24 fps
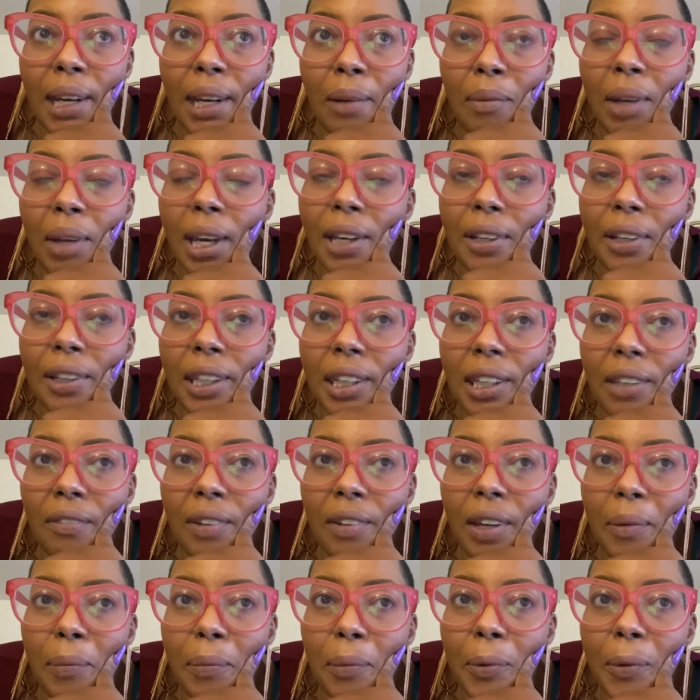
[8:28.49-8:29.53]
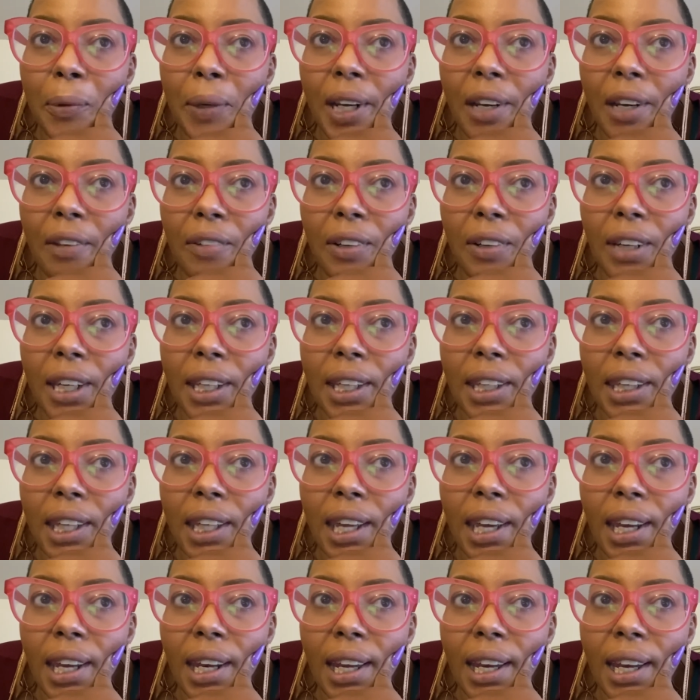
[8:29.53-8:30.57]
I'm not going to give up or whatever like
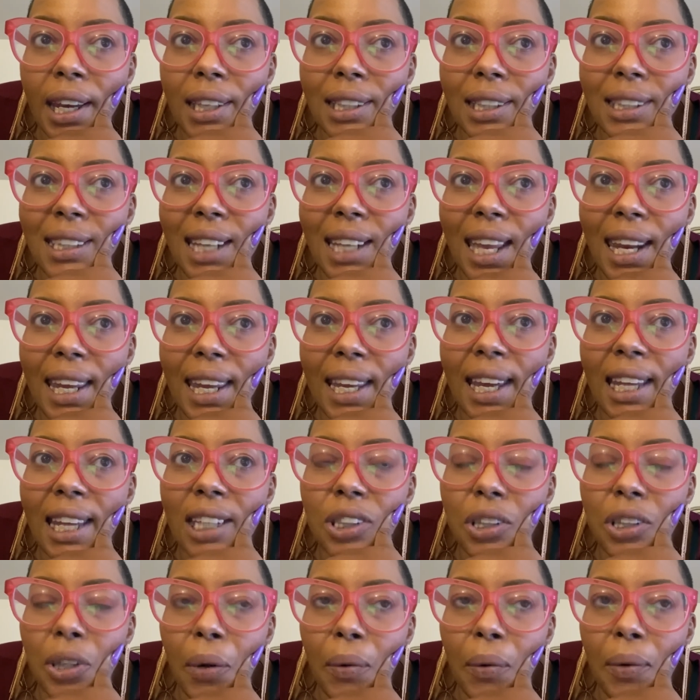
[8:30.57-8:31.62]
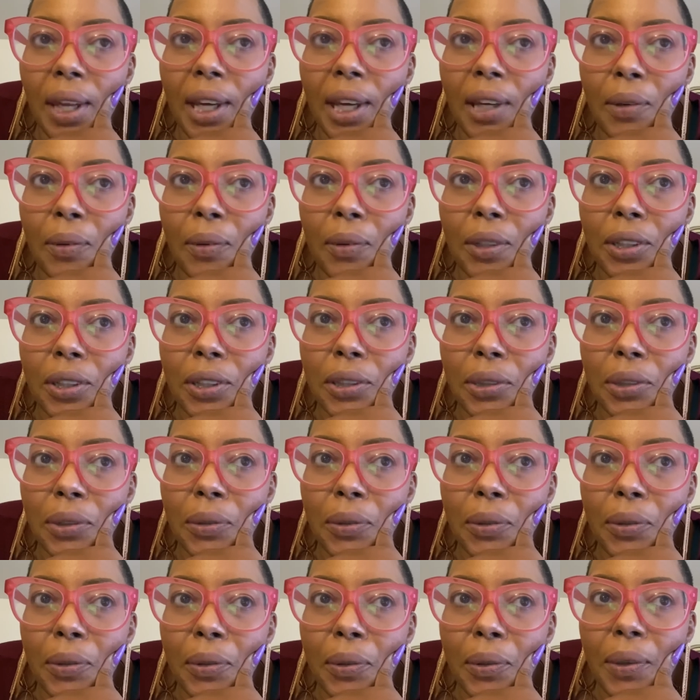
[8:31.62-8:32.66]
that. Like, it's not like I don't like going to
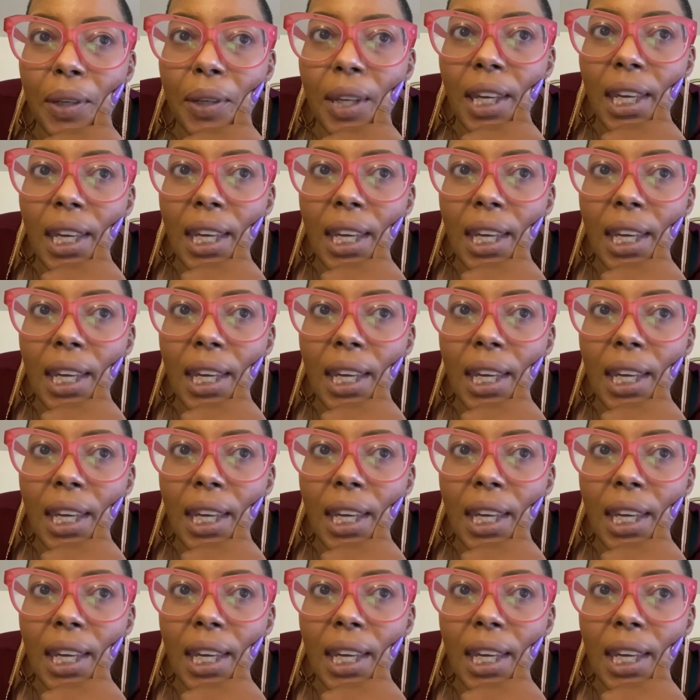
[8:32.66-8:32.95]
school.